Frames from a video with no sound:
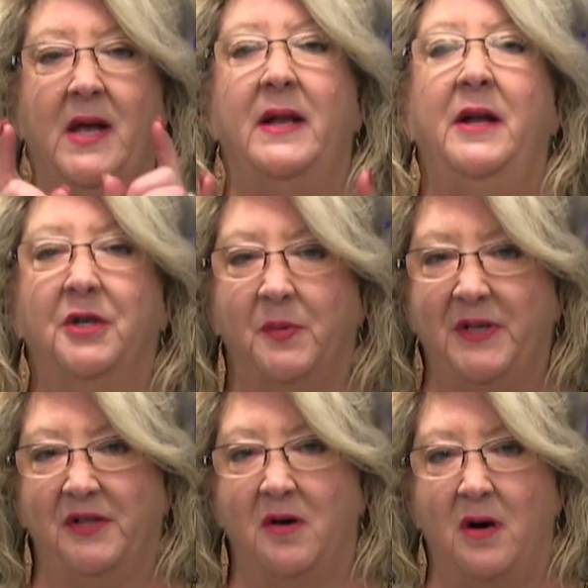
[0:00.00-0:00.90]
And here's
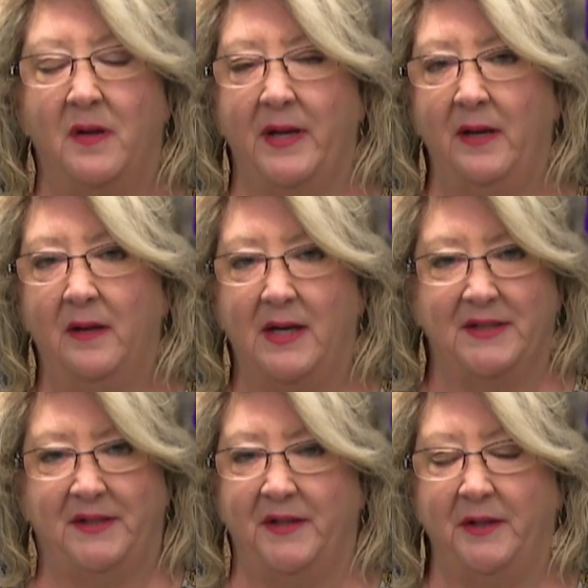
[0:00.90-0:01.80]
what he's calling
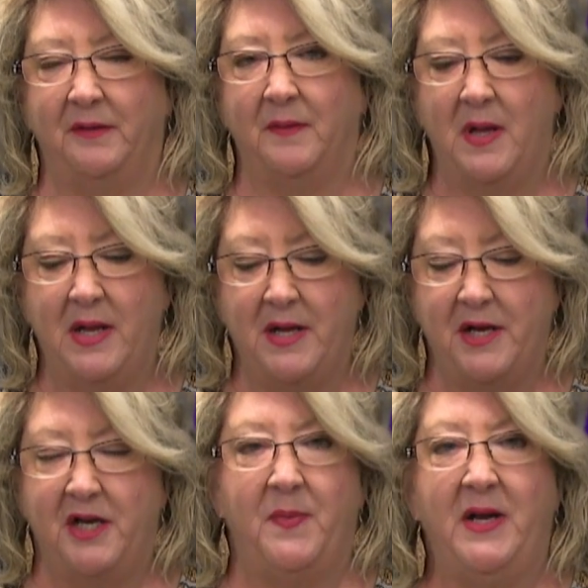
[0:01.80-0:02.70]
us to do
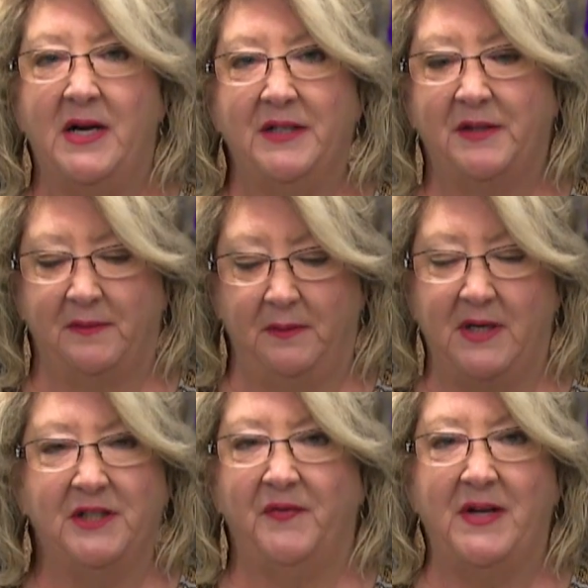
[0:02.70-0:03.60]
to be God's,
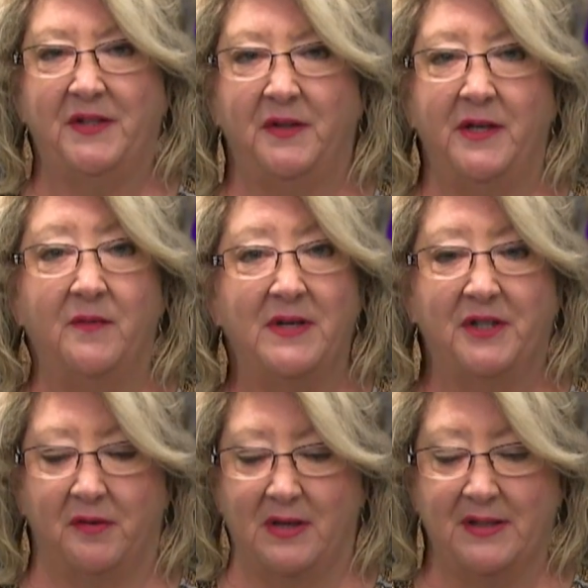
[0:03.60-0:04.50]
God's vessel in
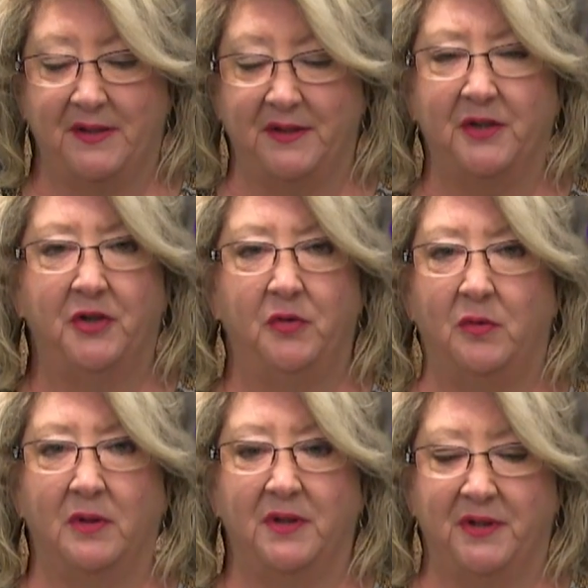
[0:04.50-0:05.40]
restaurants and
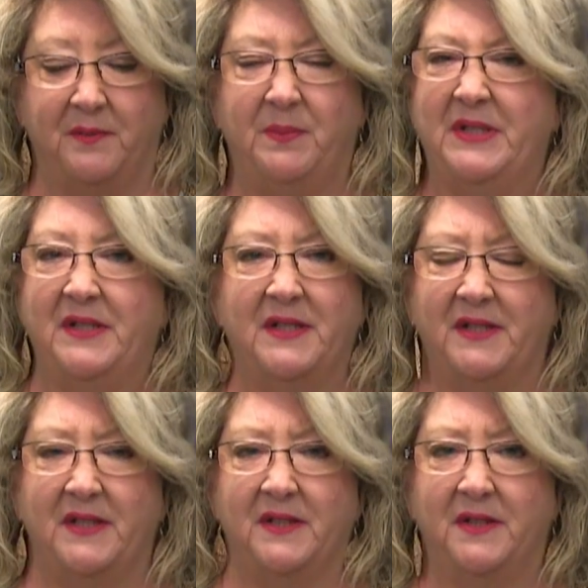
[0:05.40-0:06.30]
stores and
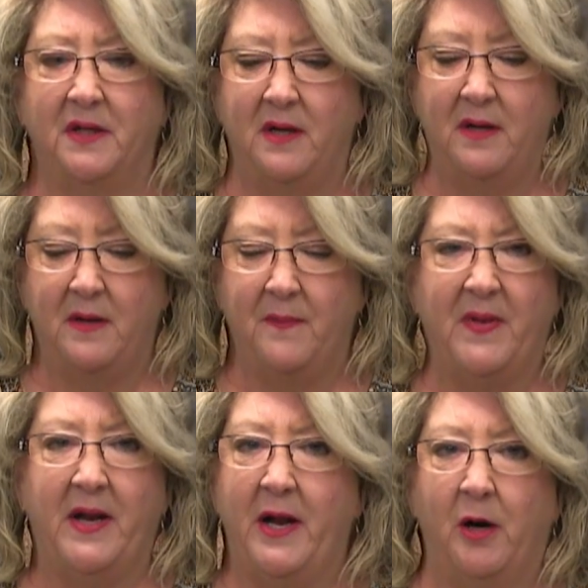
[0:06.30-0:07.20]
businesses,
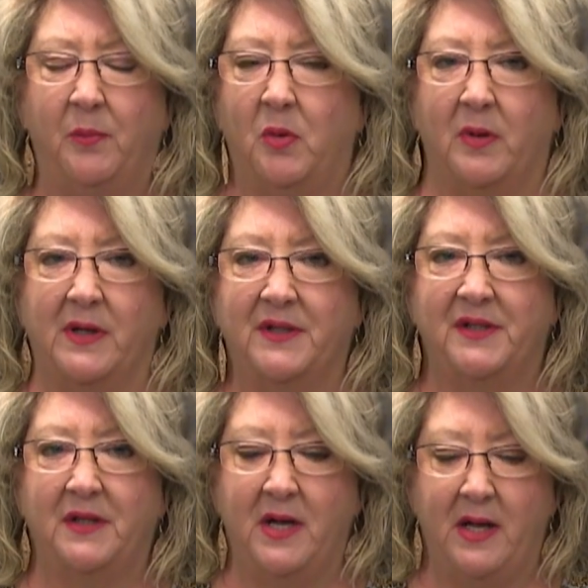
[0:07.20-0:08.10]
in
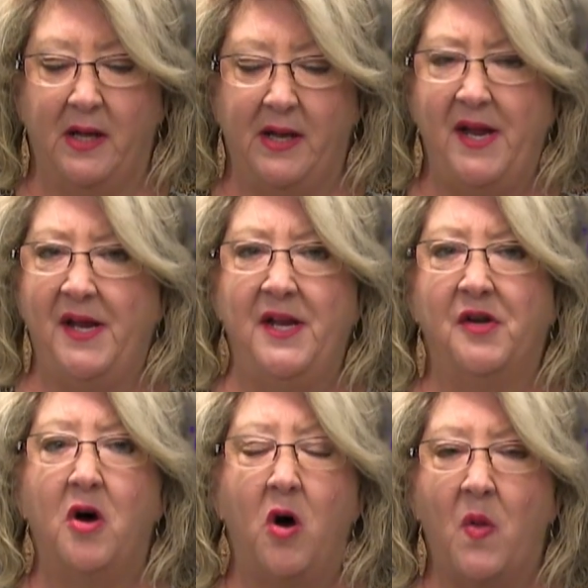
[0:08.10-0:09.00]
airports. He,
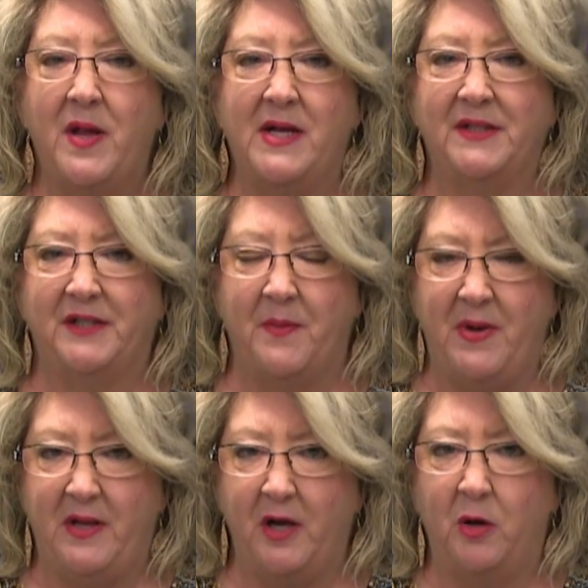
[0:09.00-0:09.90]
he's calling us to
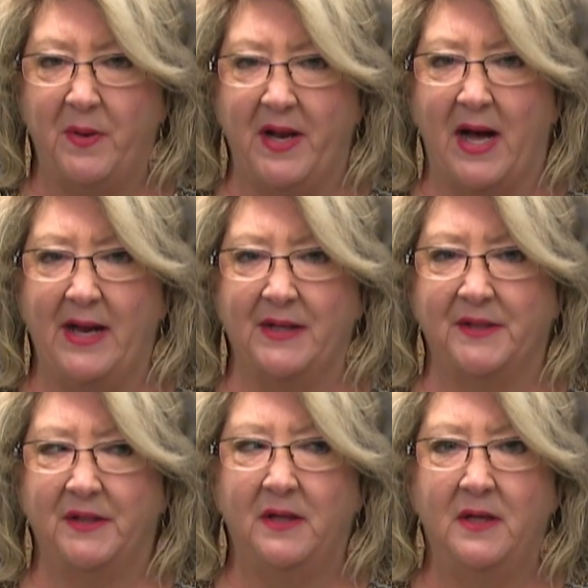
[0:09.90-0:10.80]
be the
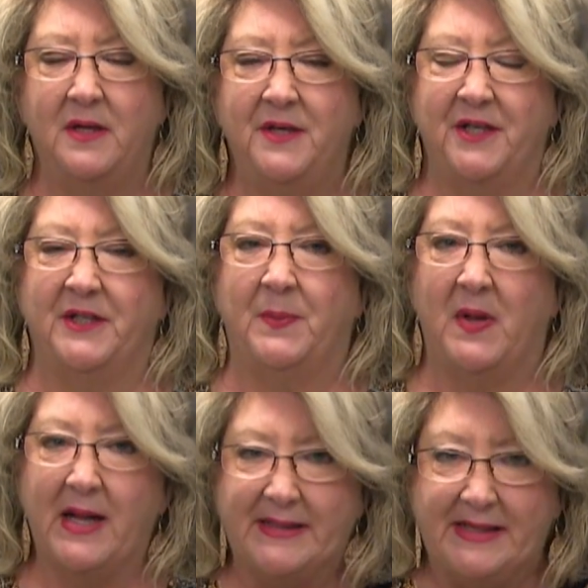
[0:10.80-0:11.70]
Obadiahs, to
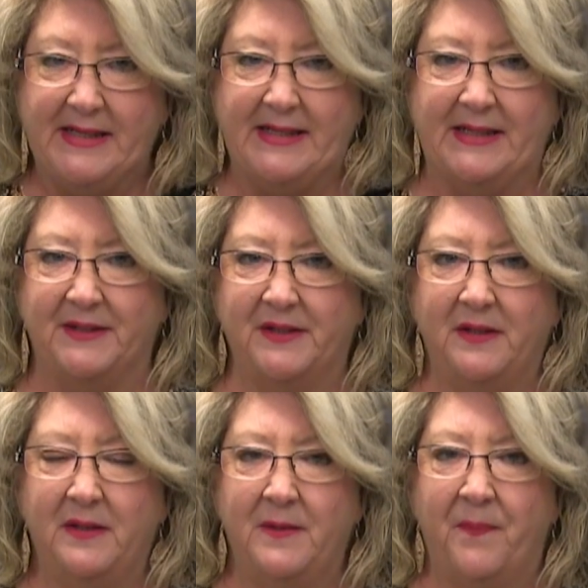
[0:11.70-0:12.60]
supply needs,